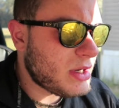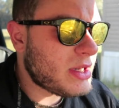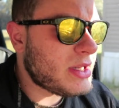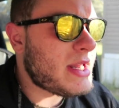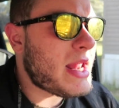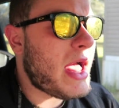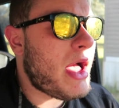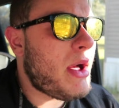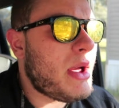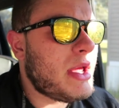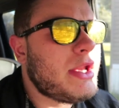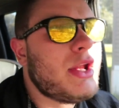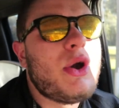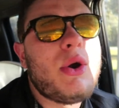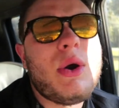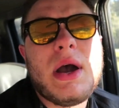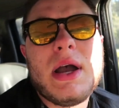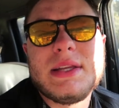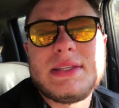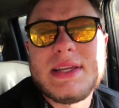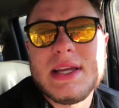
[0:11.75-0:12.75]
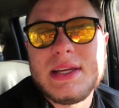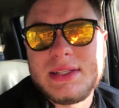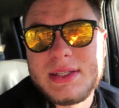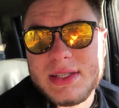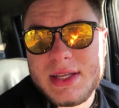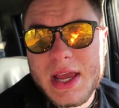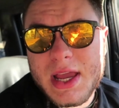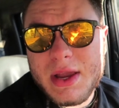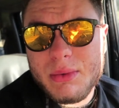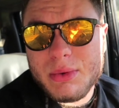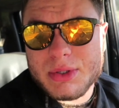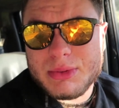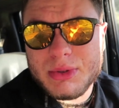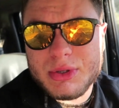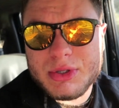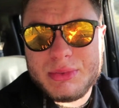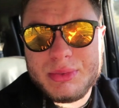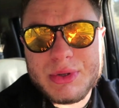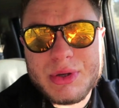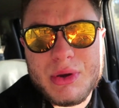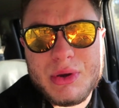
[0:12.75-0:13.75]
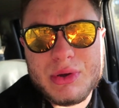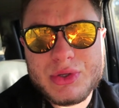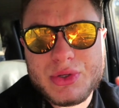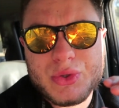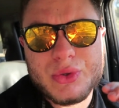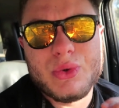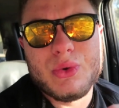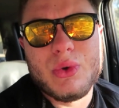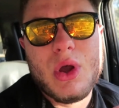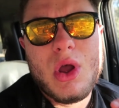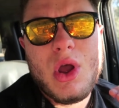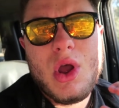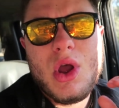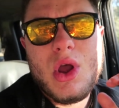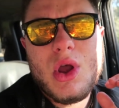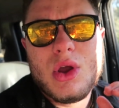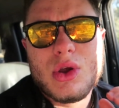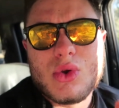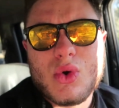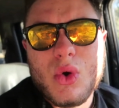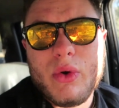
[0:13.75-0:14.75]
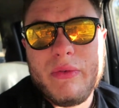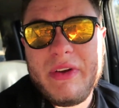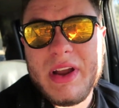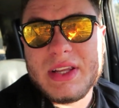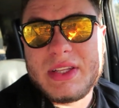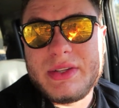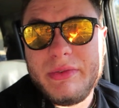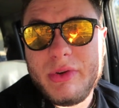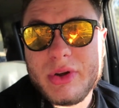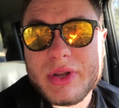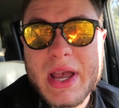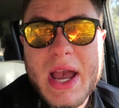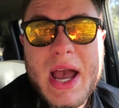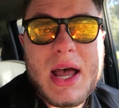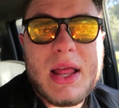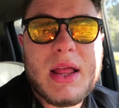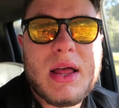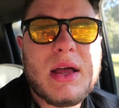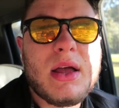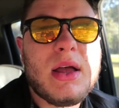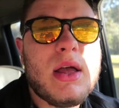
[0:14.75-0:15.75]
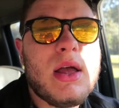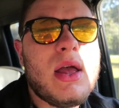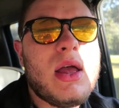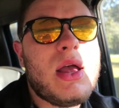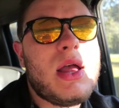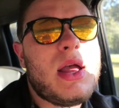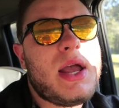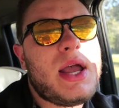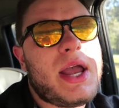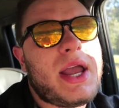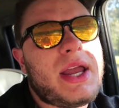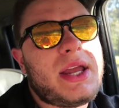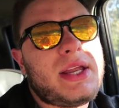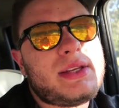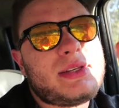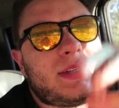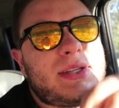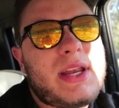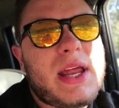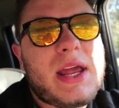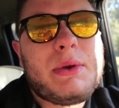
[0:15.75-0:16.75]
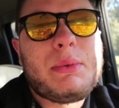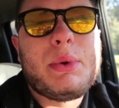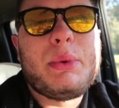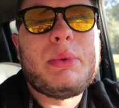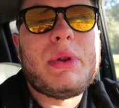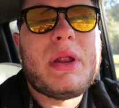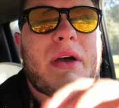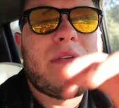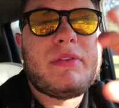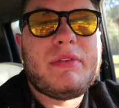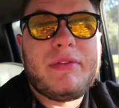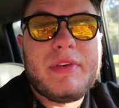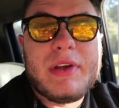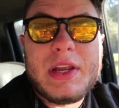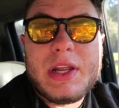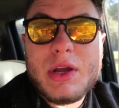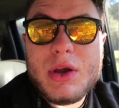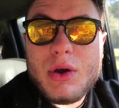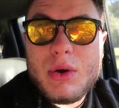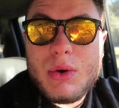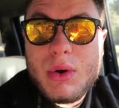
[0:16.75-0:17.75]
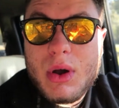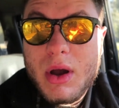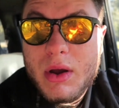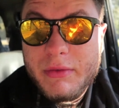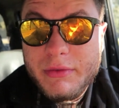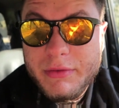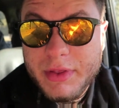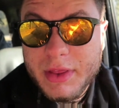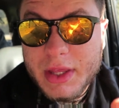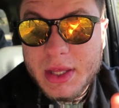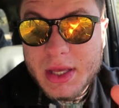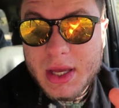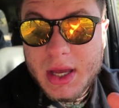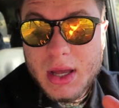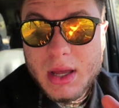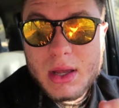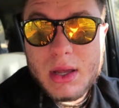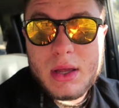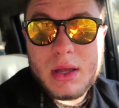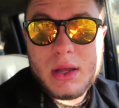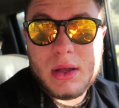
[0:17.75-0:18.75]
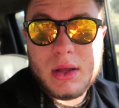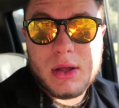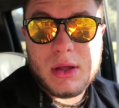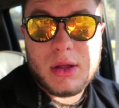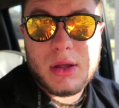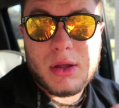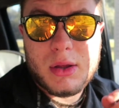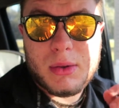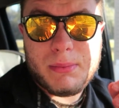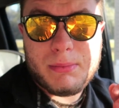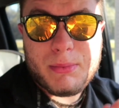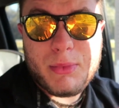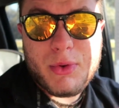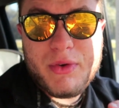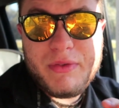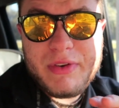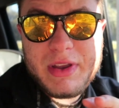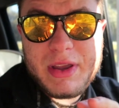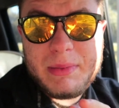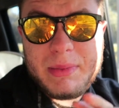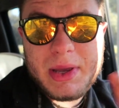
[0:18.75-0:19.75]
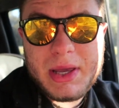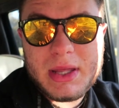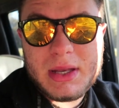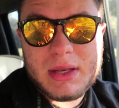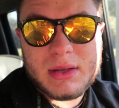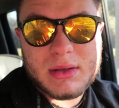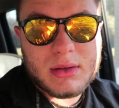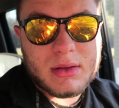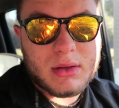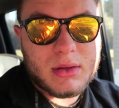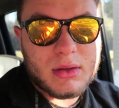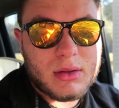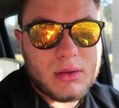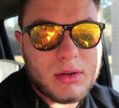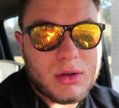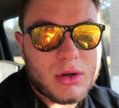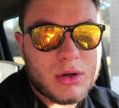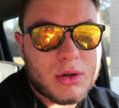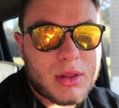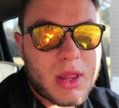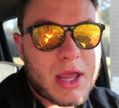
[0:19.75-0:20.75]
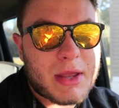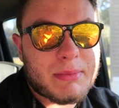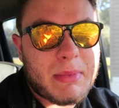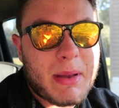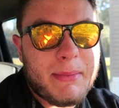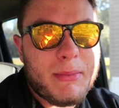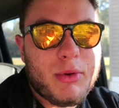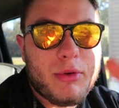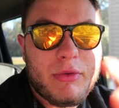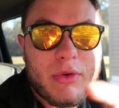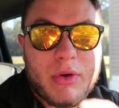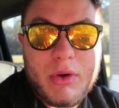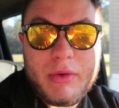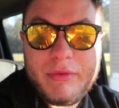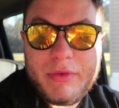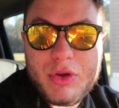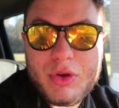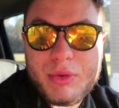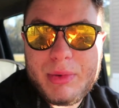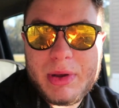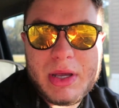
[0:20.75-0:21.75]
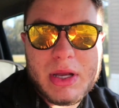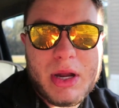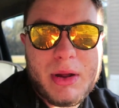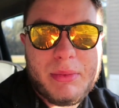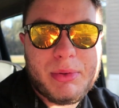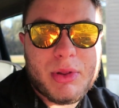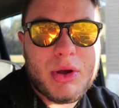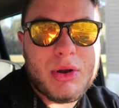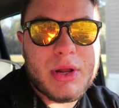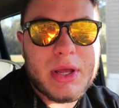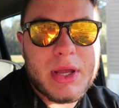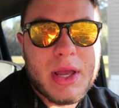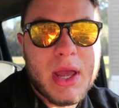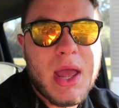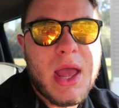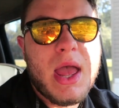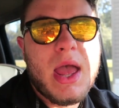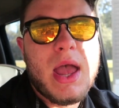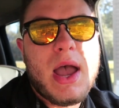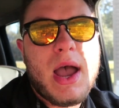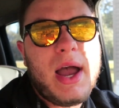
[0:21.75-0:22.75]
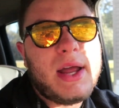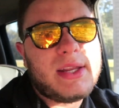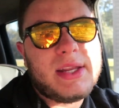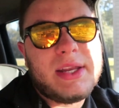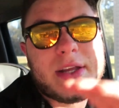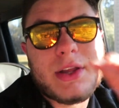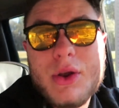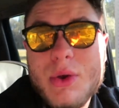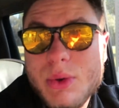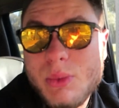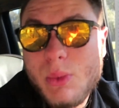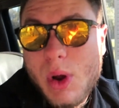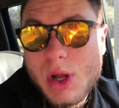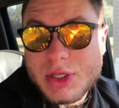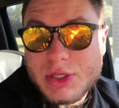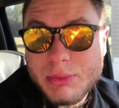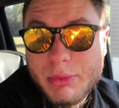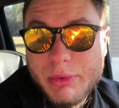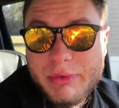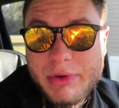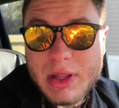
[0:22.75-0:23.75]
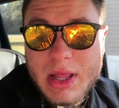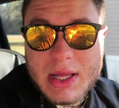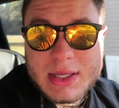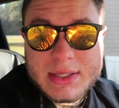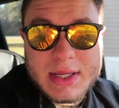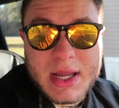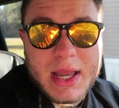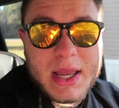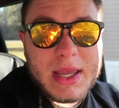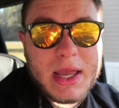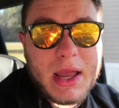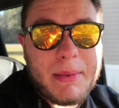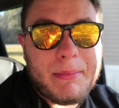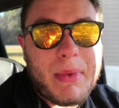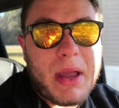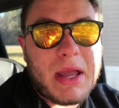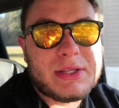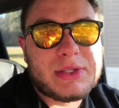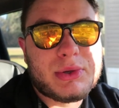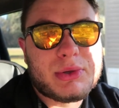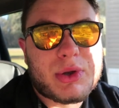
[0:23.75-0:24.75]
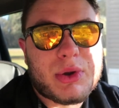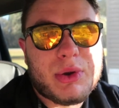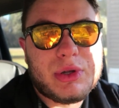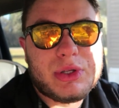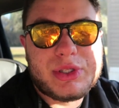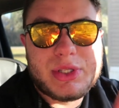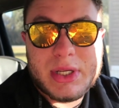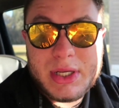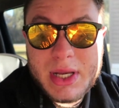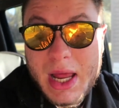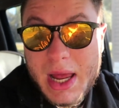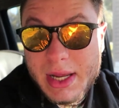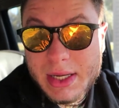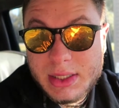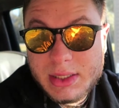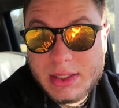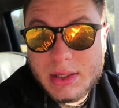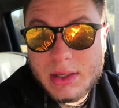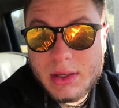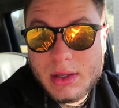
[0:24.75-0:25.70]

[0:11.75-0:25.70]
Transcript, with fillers: Now, I know I said today we're supposed to be going to Corvettes of Ocala, and today we would have the video of the movie being, or like my movie review being uploaded. I didn't go and watch the movie last night. I'm actually going tonight.